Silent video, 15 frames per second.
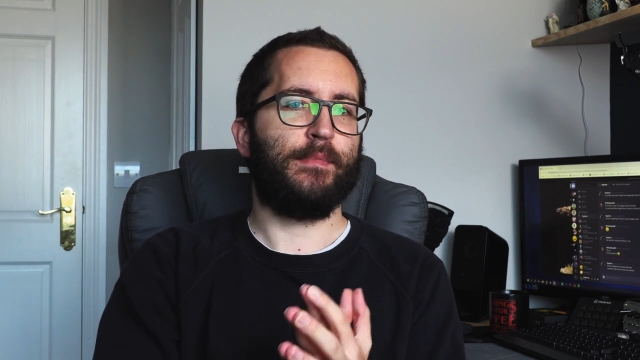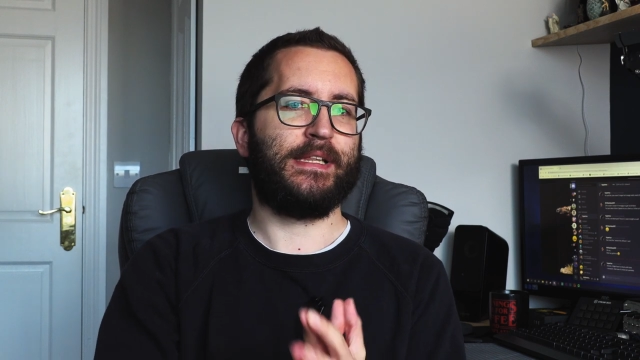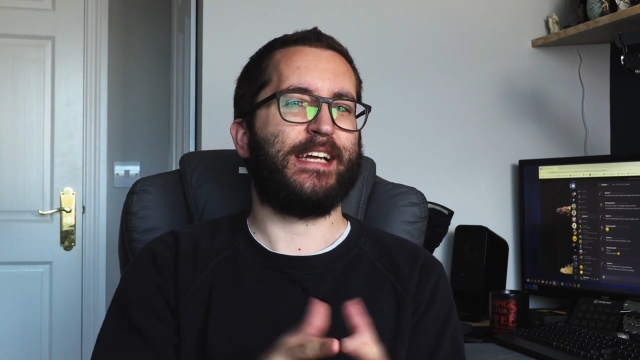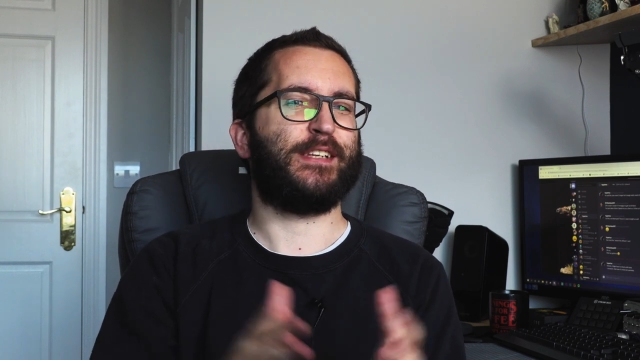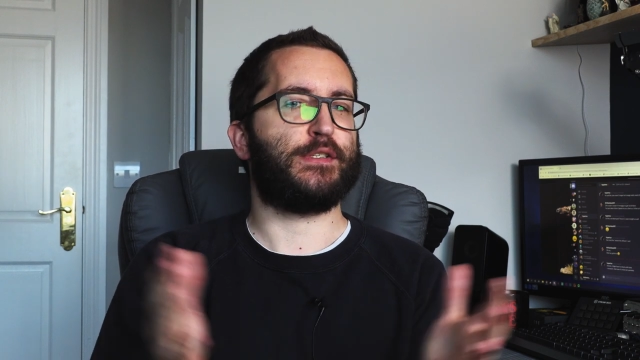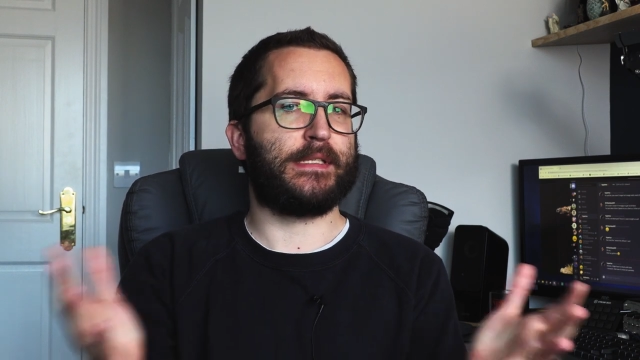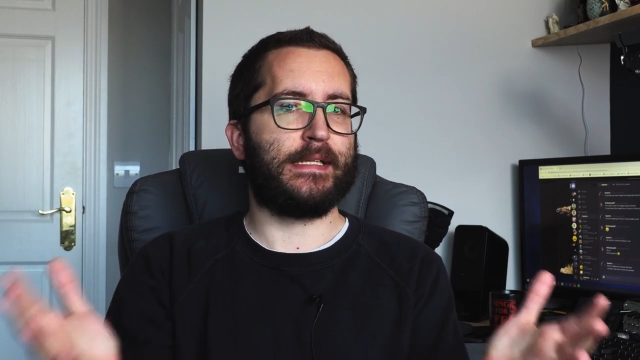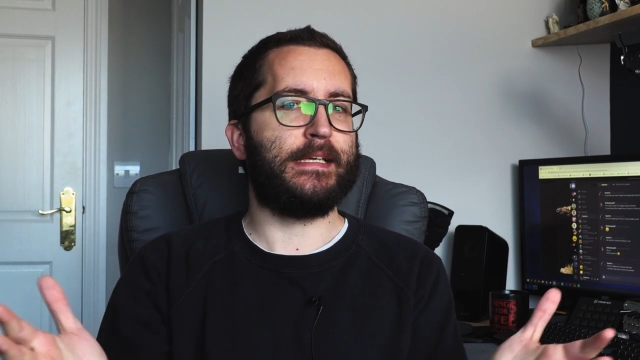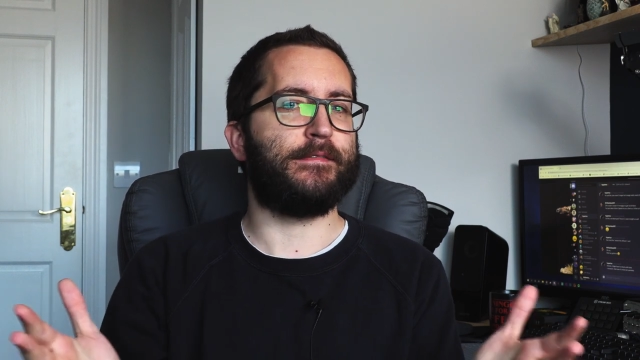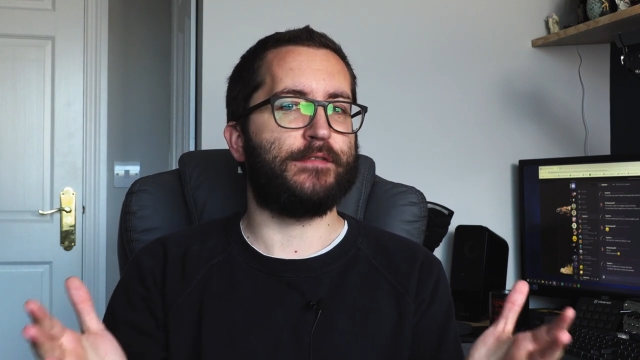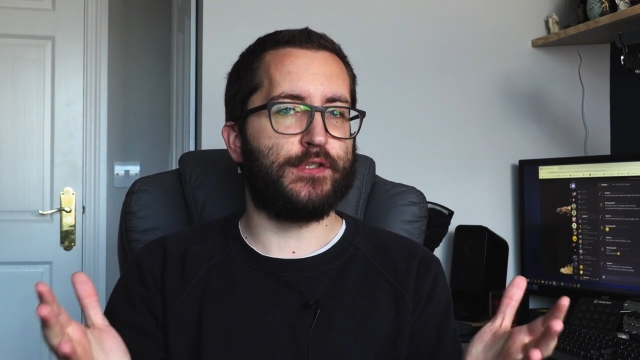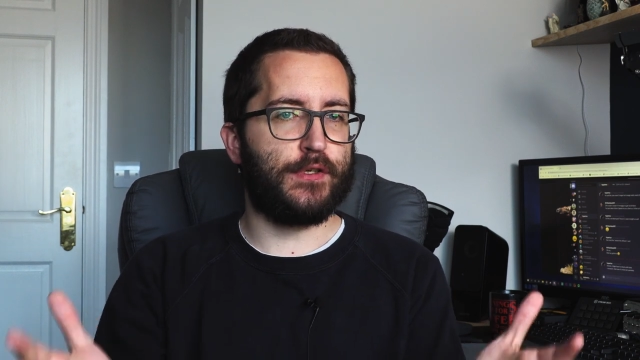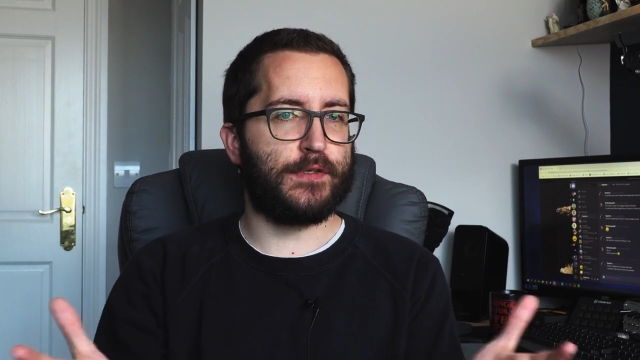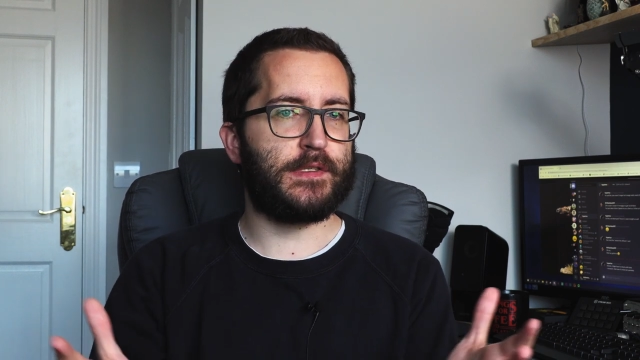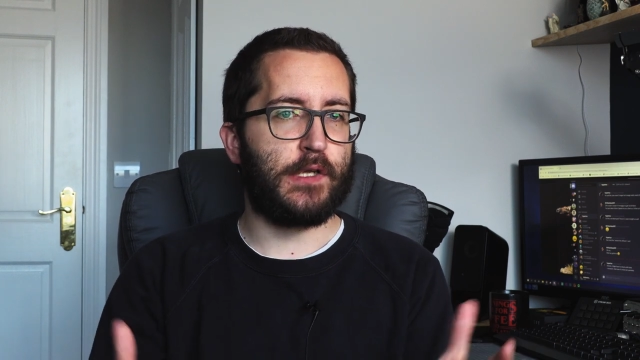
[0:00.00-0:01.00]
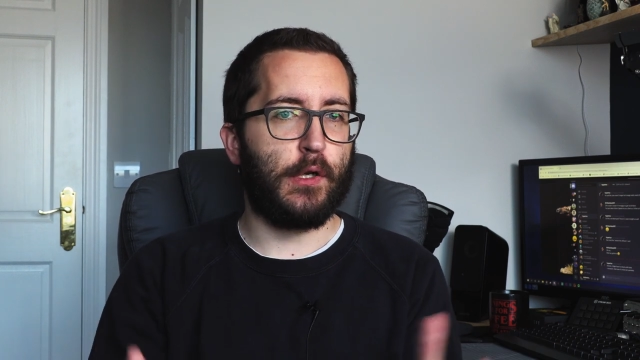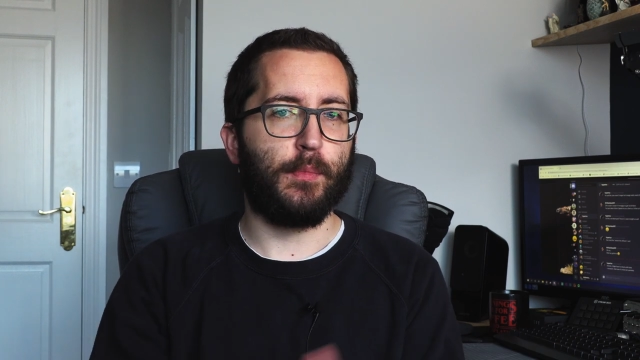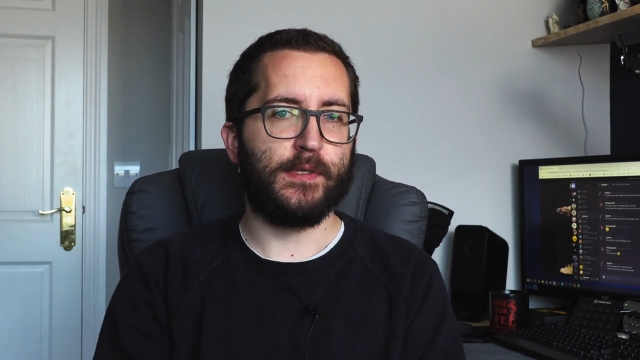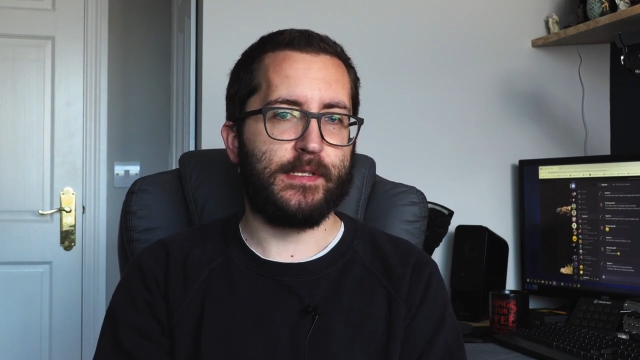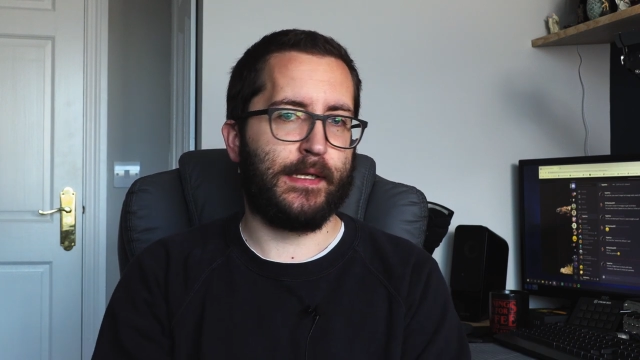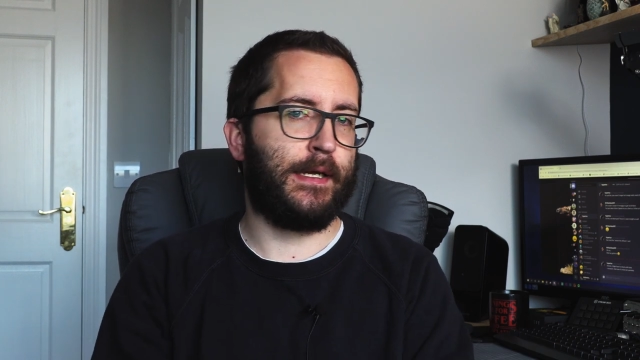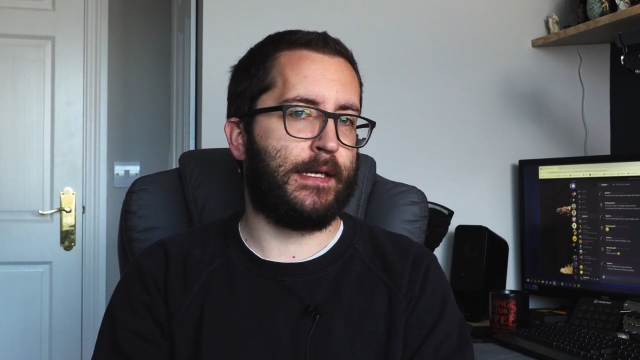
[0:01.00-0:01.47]
but that just leaves you
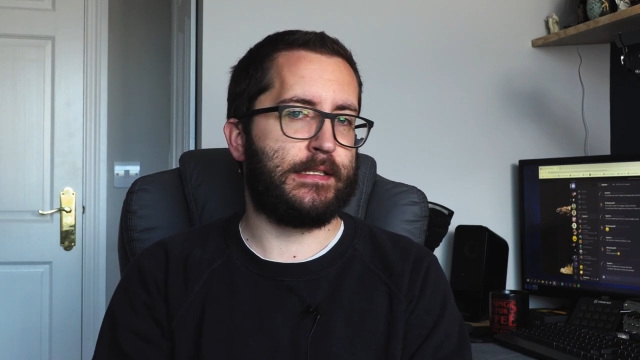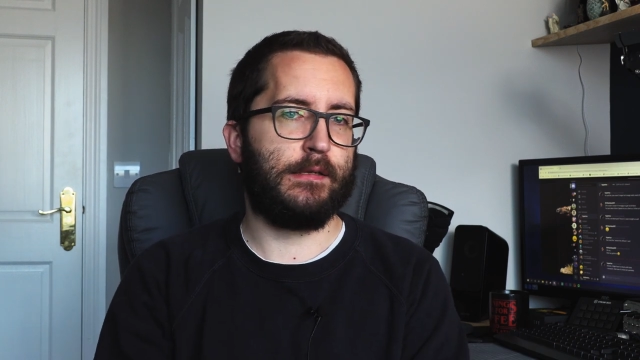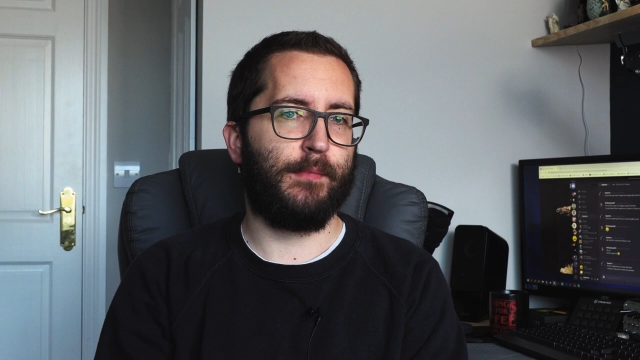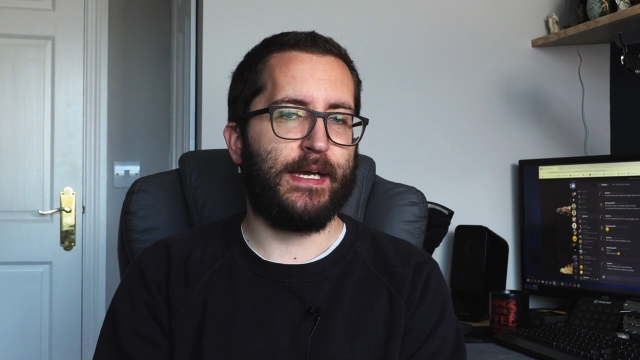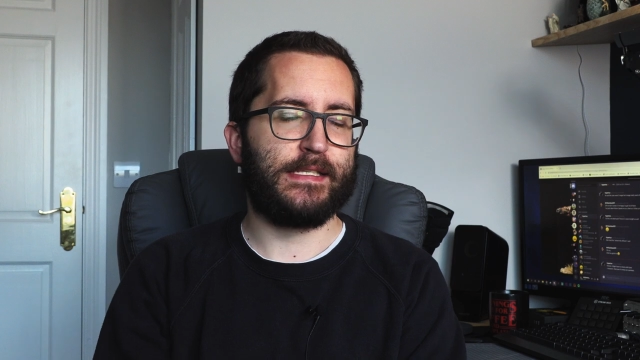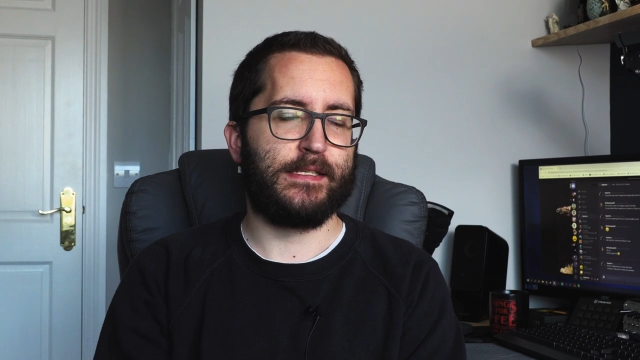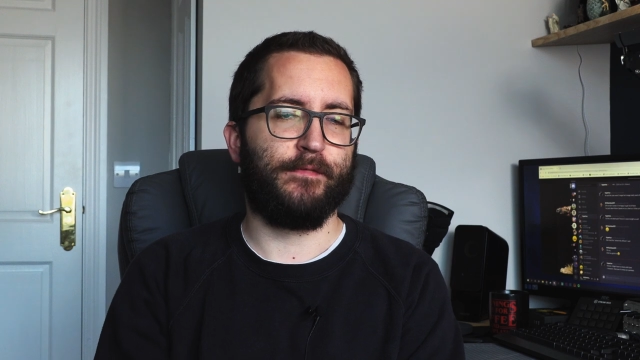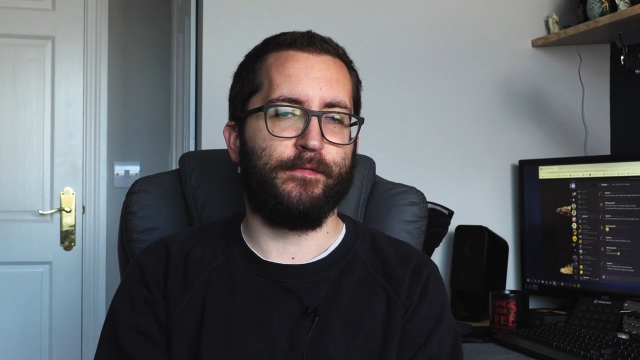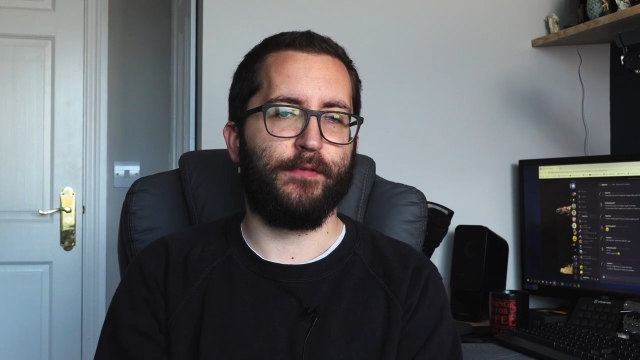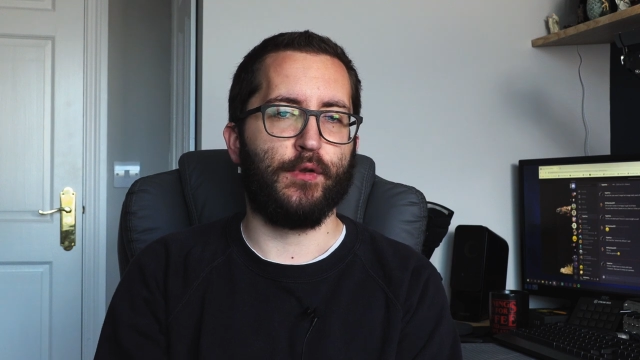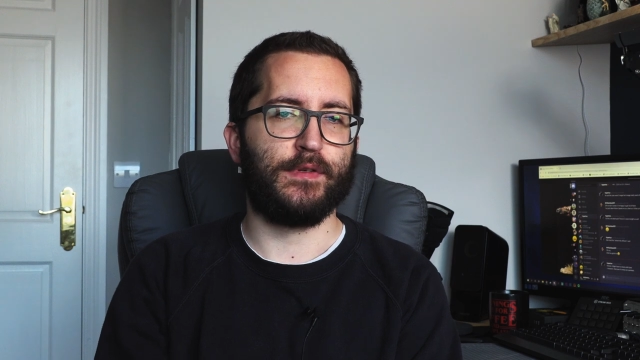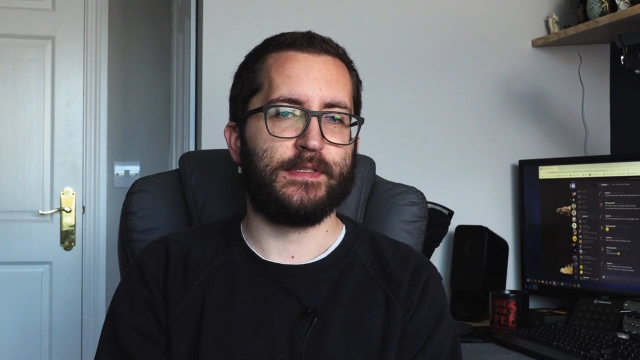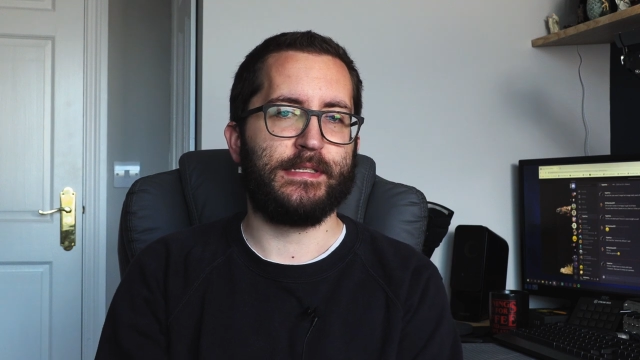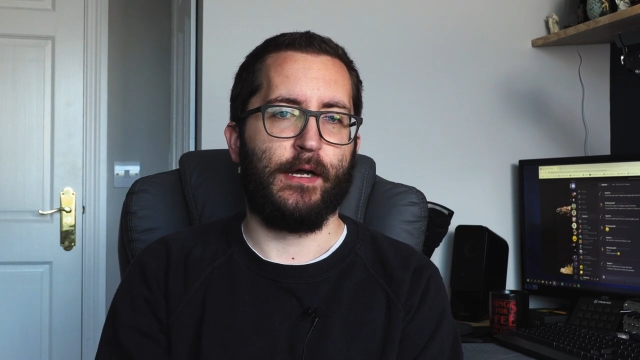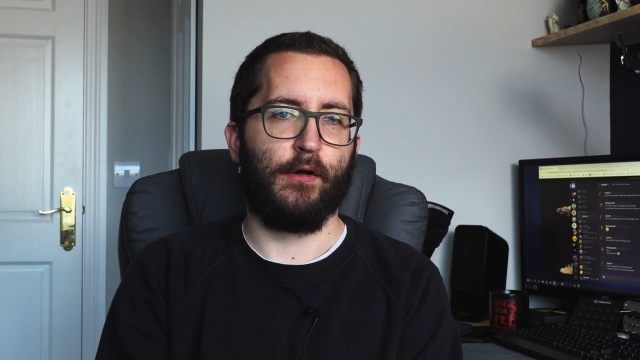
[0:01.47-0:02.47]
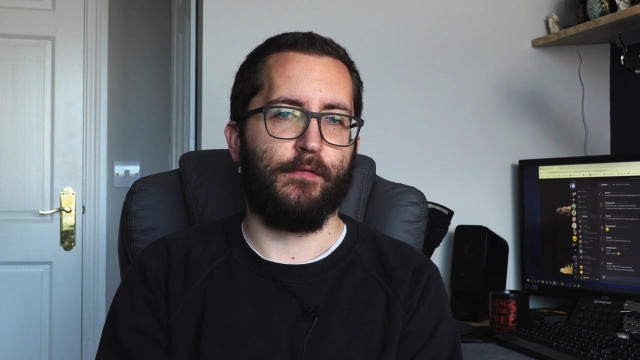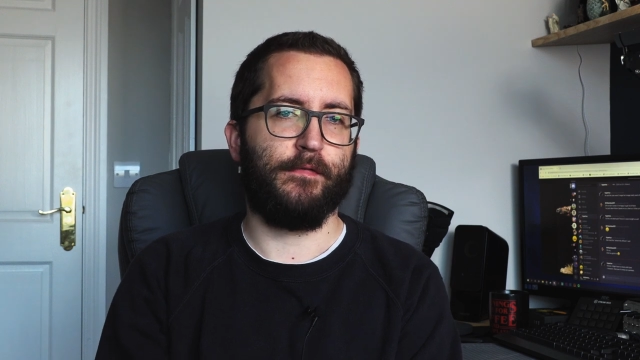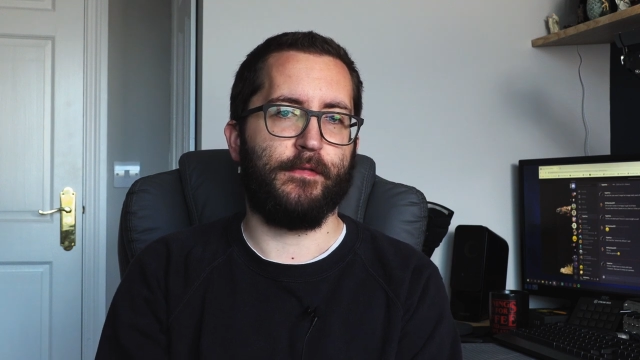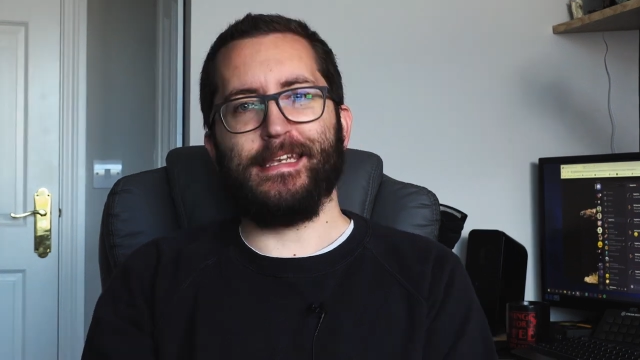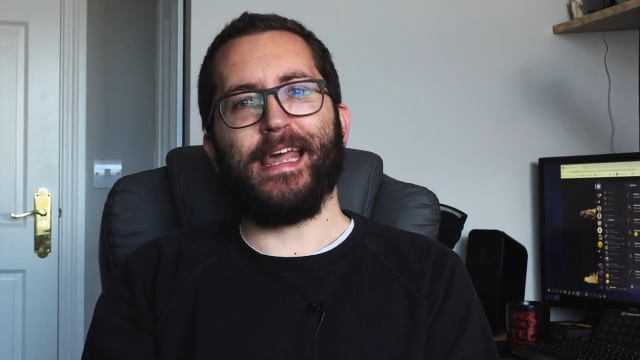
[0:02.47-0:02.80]
scope to customize it for yourself.